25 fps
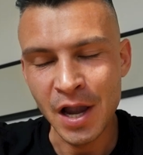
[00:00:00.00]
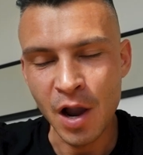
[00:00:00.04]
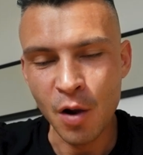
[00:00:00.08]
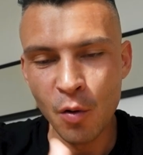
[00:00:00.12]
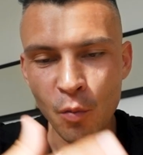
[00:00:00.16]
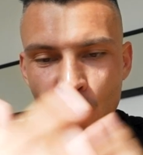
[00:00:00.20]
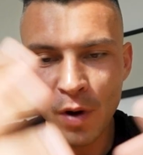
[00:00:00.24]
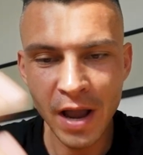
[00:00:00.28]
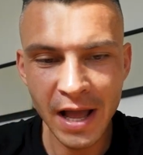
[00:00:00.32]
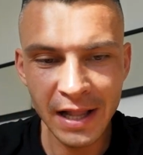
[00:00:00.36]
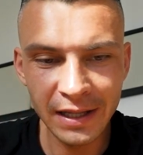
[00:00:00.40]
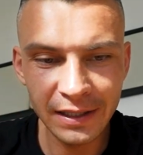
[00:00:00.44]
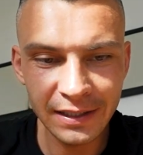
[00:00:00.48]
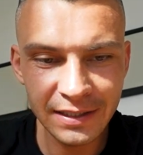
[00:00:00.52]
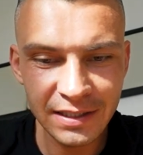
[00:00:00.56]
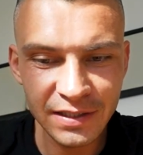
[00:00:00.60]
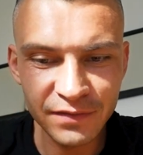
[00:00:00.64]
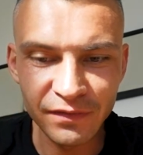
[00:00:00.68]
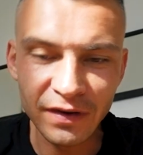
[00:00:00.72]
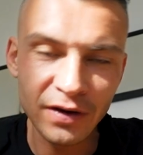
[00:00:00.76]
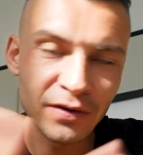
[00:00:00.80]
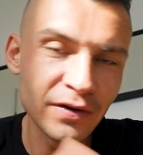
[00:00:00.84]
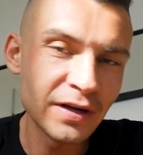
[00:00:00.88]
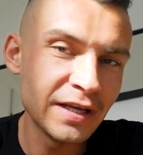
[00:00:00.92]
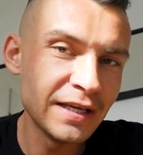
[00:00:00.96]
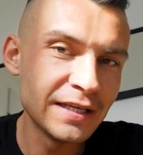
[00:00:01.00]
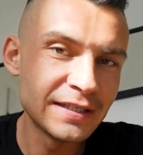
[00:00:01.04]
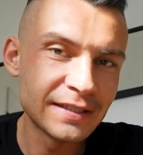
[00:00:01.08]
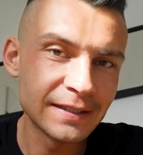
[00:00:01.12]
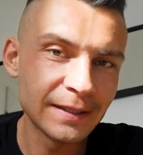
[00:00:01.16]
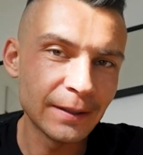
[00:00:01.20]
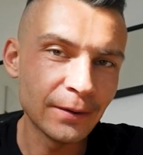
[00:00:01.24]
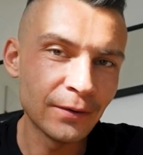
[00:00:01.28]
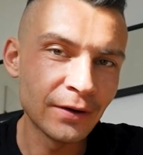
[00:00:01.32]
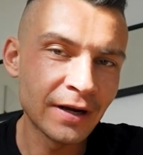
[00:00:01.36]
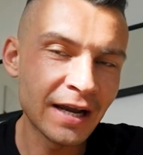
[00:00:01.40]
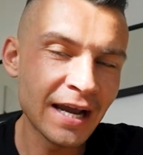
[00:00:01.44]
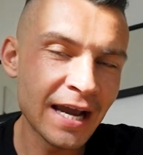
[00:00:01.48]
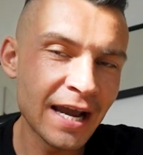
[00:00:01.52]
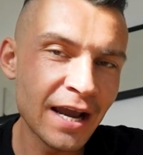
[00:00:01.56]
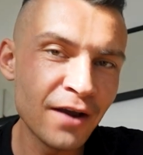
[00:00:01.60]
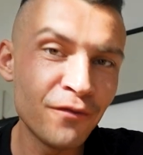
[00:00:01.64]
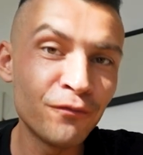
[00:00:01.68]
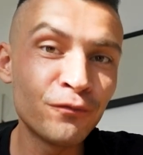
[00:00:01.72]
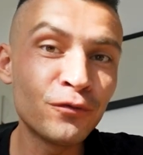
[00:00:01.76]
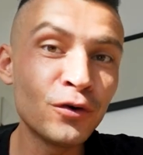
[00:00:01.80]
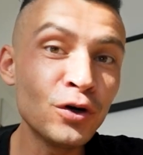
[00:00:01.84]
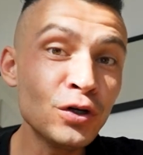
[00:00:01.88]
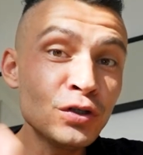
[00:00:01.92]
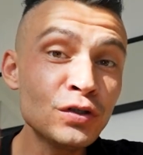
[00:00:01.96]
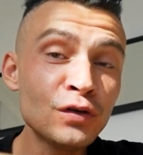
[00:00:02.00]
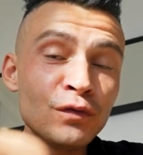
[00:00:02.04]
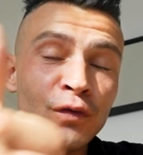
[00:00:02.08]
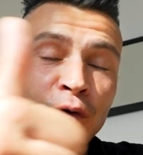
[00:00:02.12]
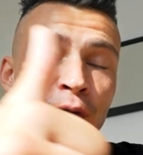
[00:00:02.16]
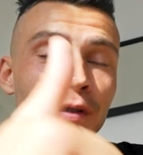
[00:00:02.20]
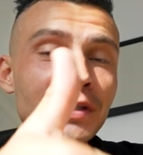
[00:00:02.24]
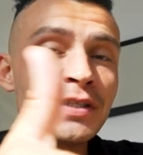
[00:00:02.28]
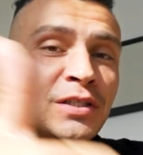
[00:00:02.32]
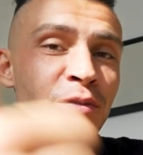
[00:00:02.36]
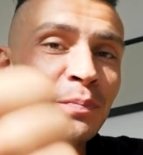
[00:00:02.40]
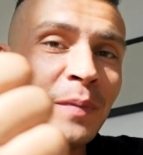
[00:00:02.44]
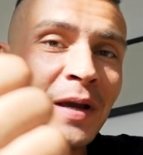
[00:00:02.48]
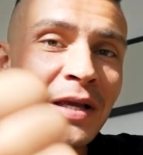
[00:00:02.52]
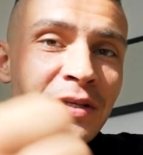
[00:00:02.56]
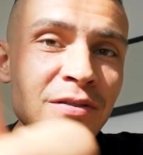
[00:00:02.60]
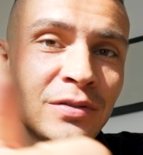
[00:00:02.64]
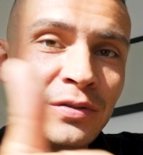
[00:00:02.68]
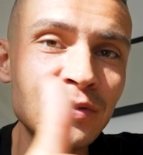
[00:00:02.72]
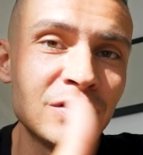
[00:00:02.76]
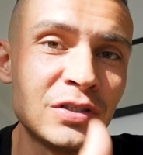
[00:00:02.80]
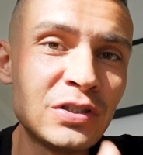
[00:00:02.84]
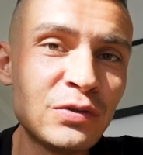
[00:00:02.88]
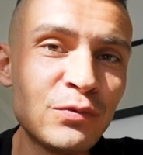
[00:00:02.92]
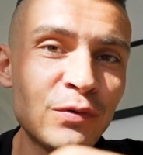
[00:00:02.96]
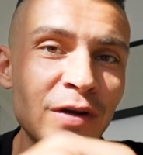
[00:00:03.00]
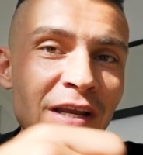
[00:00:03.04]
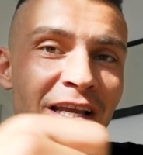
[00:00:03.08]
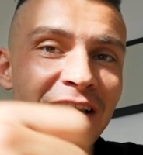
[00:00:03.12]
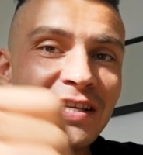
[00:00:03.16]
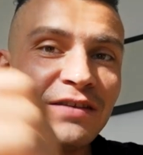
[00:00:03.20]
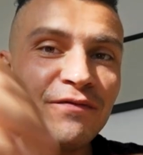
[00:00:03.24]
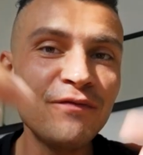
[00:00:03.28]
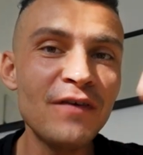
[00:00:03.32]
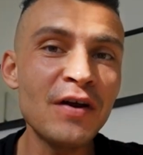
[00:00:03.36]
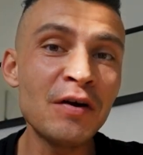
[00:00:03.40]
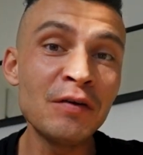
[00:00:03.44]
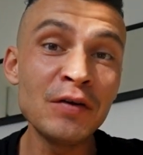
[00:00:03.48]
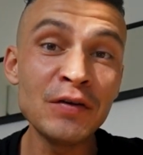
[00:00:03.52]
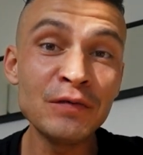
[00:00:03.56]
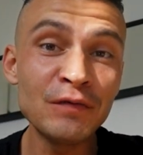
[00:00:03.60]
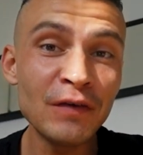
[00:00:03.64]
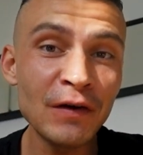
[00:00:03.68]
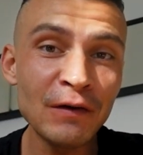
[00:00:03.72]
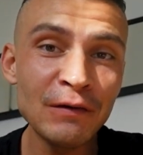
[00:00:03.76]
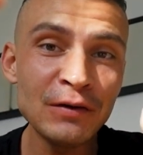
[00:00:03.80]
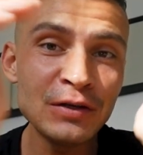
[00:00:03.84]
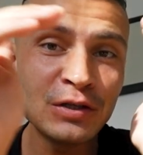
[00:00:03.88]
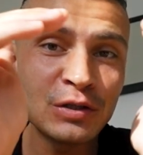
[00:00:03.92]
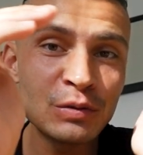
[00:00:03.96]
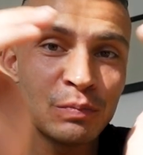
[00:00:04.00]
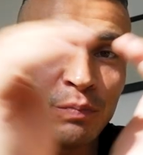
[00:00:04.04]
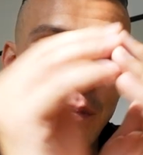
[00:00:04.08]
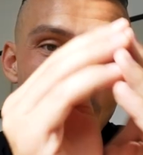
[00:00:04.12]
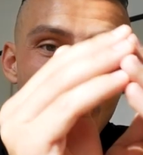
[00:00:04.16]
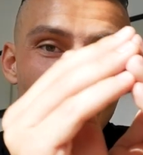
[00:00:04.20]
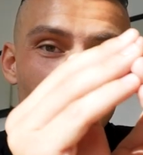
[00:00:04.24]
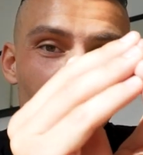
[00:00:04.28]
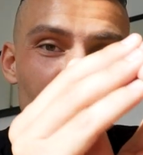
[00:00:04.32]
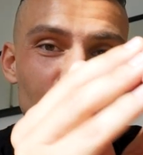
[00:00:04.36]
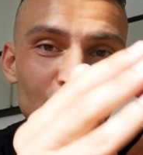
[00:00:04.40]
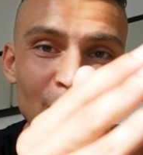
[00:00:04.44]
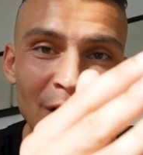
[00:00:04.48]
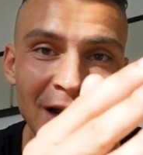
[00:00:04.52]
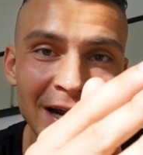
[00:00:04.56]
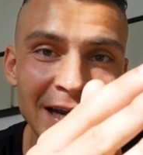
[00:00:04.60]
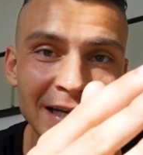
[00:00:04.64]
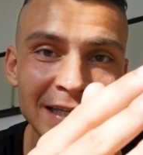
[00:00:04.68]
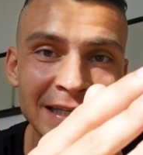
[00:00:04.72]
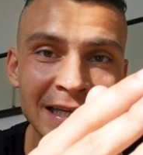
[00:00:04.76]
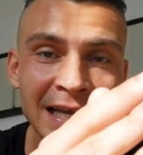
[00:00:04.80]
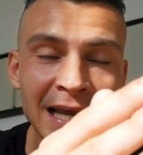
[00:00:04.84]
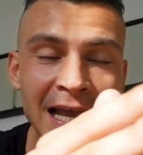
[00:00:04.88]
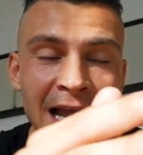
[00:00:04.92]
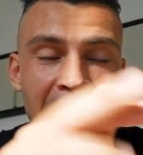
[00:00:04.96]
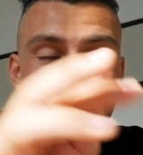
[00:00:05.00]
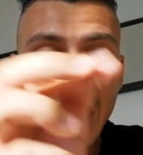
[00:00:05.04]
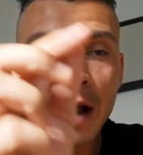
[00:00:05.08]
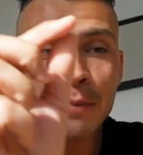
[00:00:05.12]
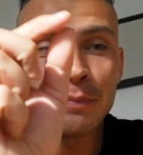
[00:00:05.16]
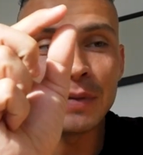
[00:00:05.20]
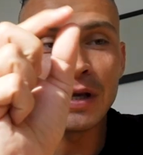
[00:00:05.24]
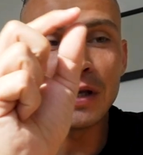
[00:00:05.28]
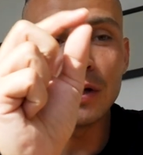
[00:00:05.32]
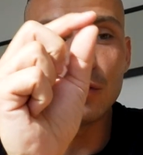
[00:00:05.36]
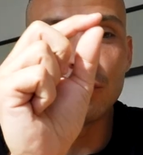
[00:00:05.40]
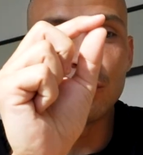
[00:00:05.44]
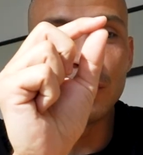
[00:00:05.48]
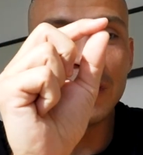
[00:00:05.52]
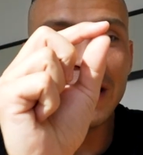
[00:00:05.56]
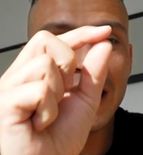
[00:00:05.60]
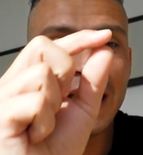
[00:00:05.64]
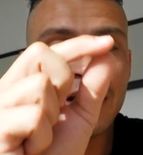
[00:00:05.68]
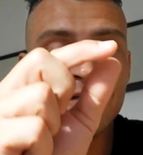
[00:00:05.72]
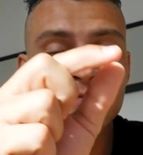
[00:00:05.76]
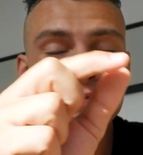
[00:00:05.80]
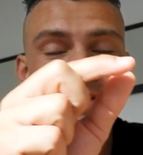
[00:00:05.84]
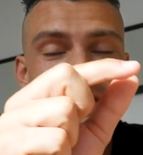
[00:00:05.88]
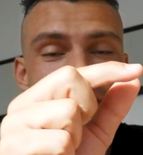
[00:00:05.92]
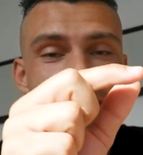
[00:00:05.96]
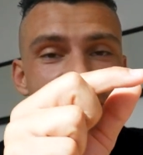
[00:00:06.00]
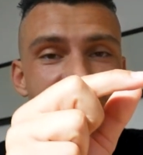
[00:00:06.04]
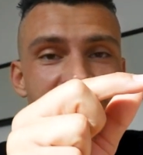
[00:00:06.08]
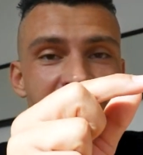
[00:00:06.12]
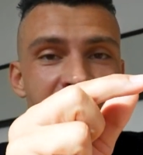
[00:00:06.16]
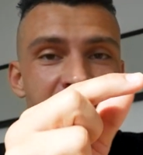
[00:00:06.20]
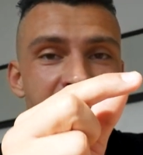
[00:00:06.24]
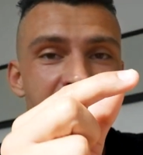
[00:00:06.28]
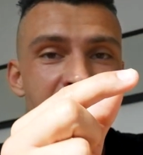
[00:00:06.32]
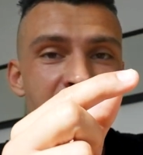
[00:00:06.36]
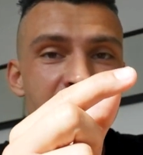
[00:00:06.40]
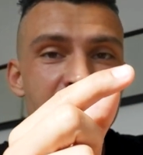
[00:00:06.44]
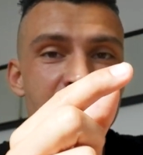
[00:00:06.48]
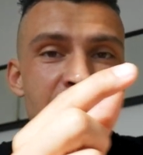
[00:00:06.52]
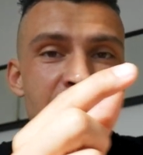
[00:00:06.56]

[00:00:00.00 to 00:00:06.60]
Well, it's very easy, okay? First of all, the space industry is very, very small, right? I mean, we have seen